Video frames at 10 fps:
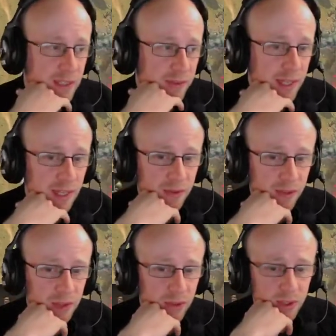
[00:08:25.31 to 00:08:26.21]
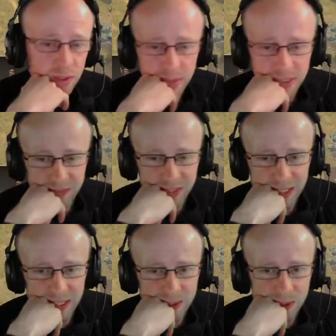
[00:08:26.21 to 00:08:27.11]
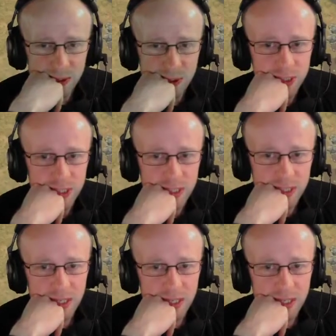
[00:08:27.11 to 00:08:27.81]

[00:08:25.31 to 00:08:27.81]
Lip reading: of the hill on the corner, which I think it's 100